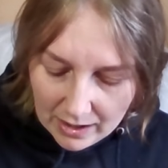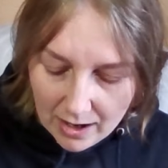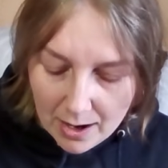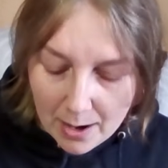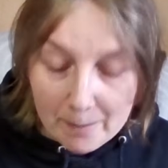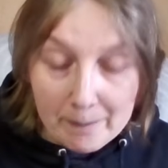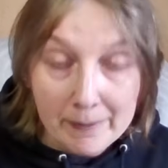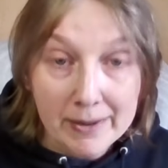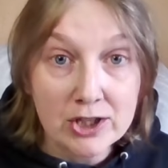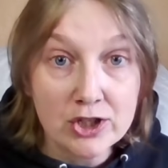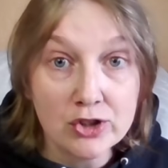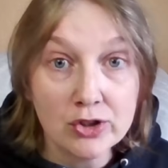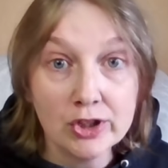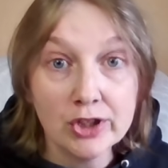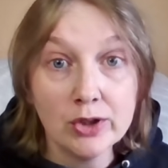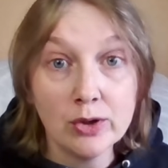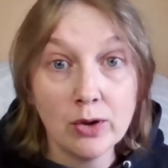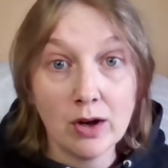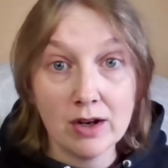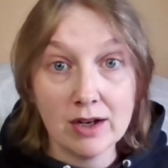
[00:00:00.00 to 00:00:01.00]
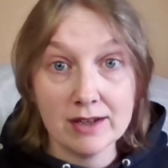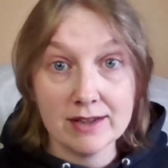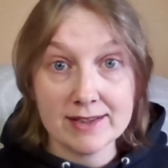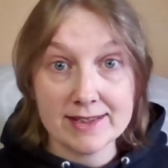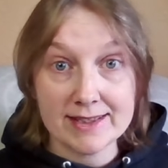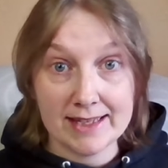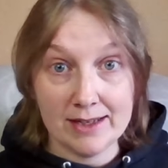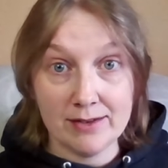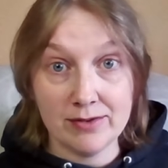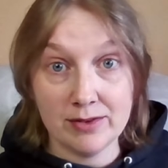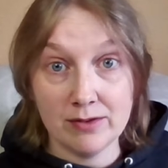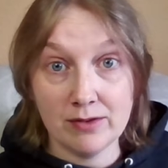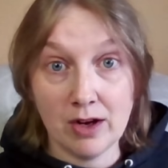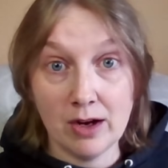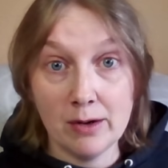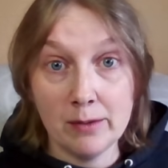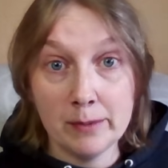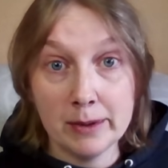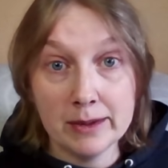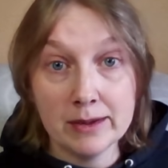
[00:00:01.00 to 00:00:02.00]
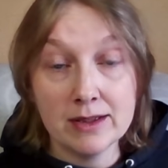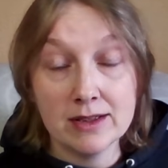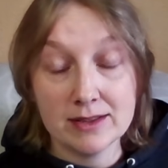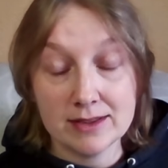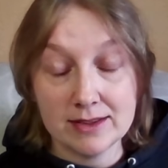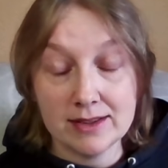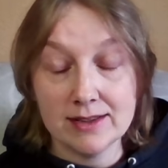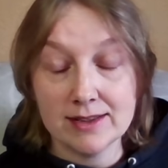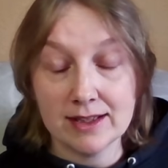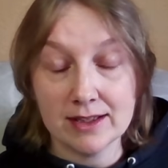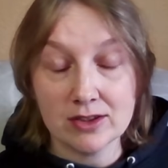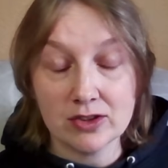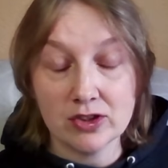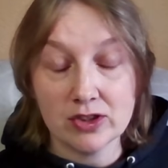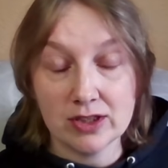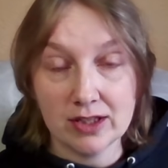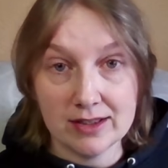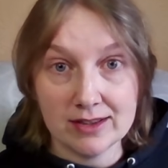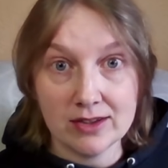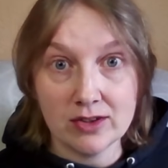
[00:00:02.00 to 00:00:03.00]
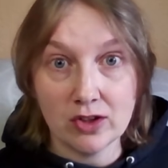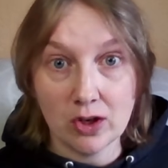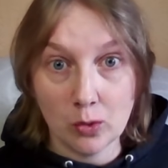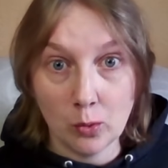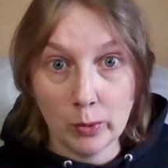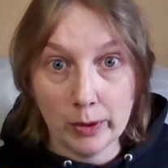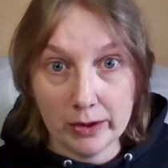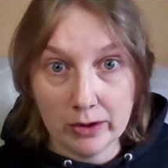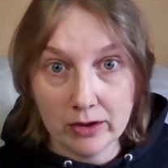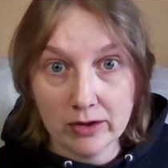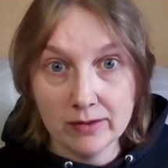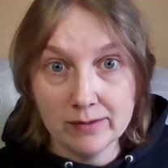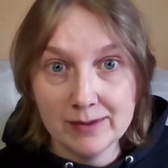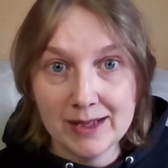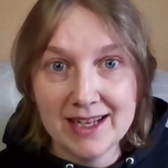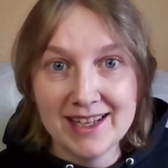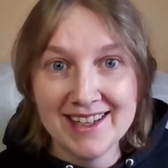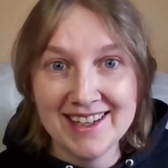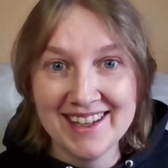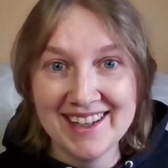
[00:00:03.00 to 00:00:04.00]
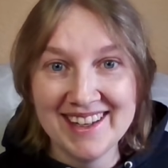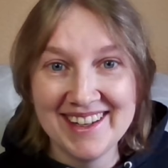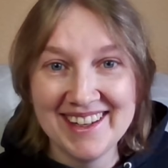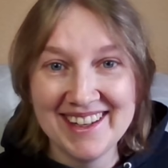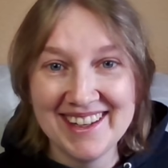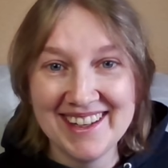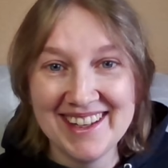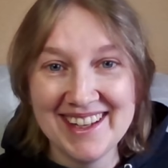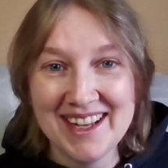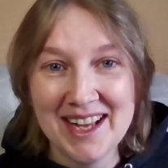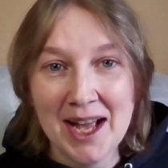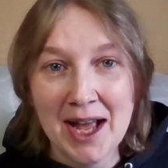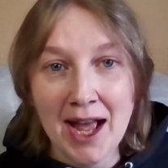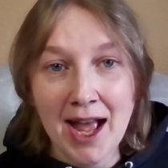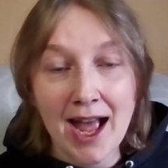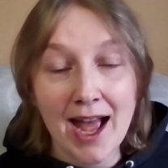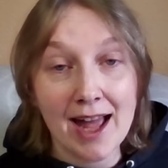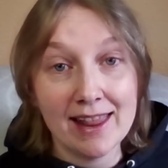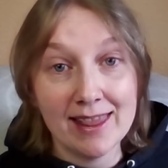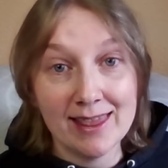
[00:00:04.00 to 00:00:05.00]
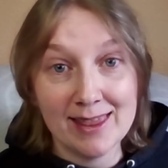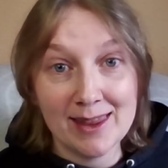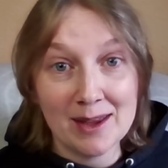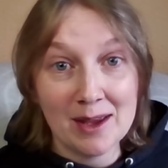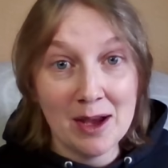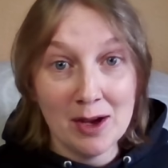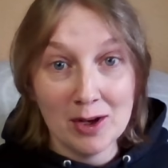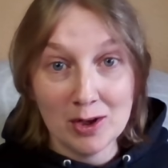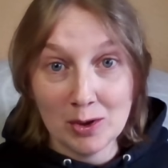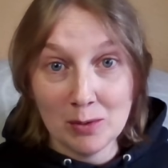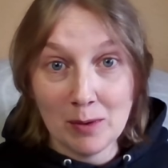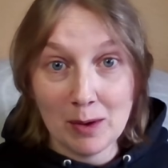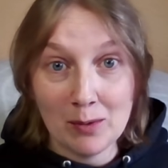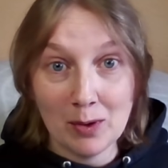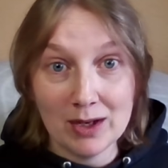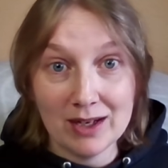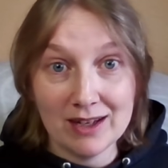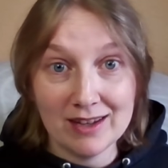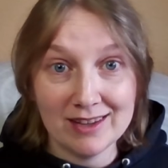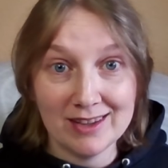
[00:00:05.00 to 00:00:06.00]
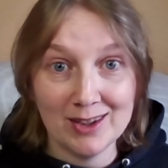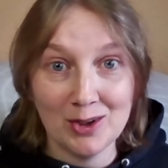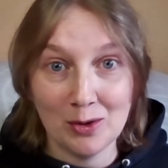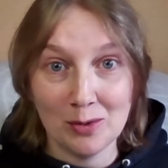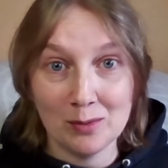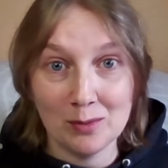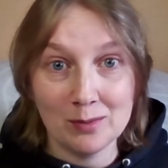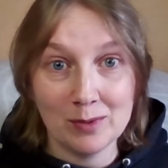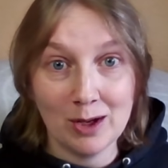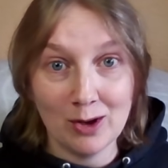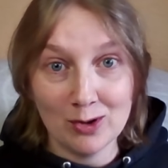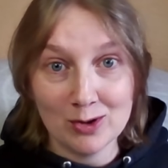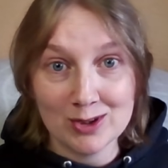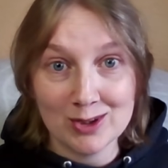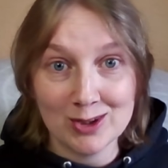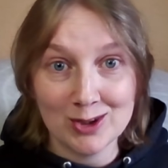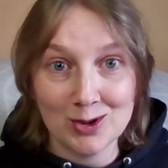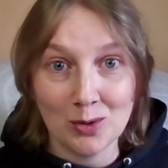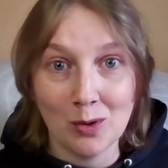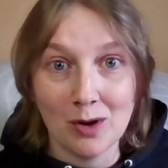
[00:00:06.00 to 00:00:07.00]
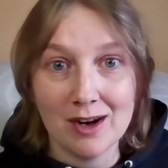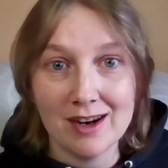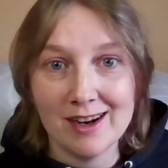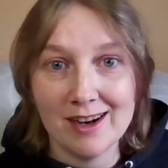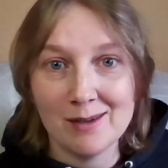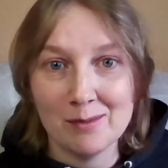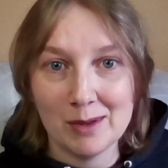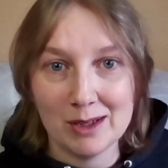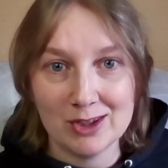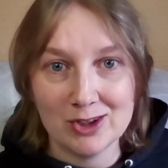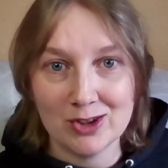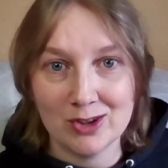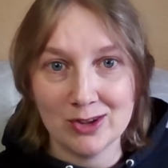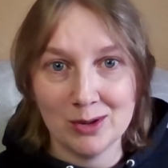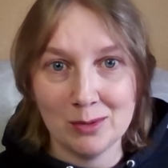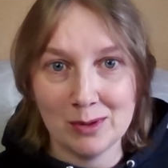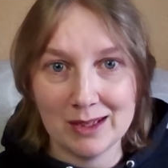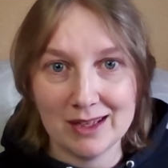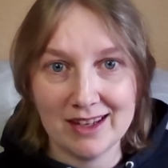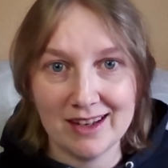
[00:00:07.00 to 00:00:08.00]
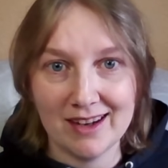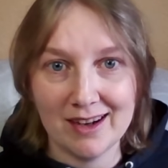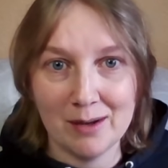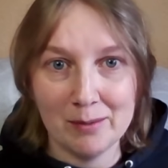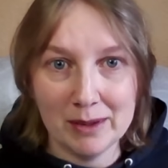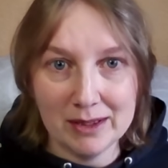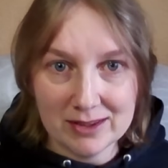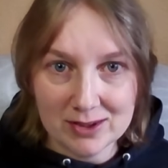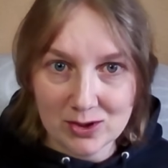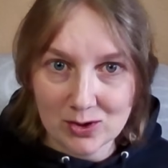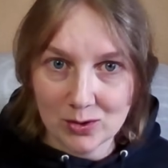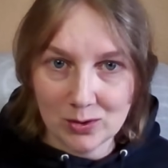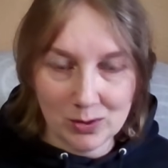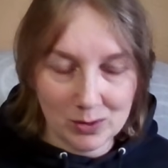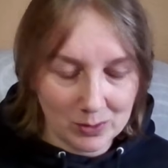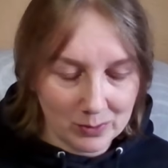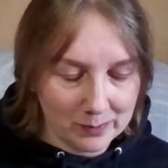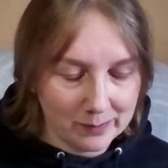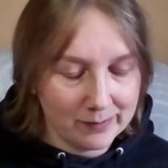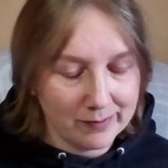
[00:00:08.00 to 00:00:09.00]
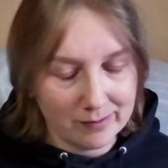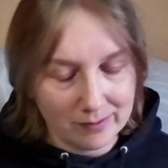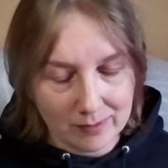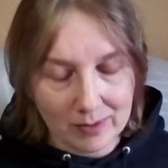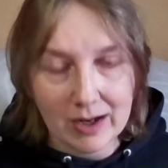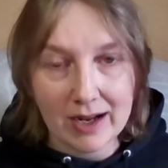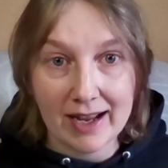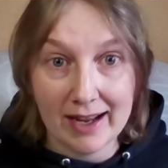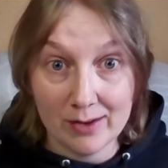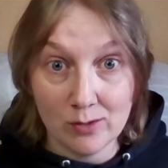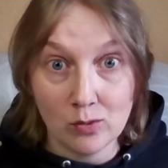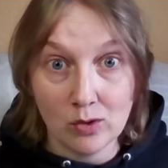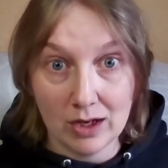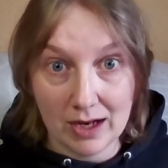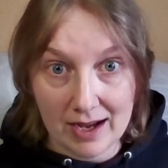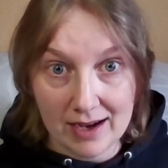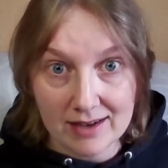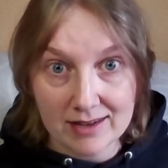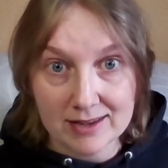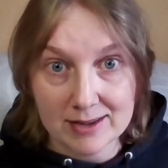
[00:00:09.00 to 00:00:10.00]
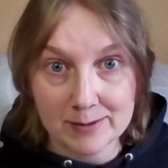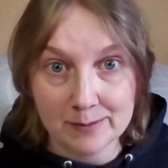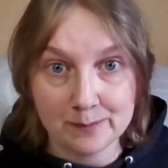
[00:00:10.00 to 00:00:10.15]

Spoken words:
Make sure you are in a safe environment because these exercises are weird. And you might want to, close the door and make sure nobody can come in so you can relax.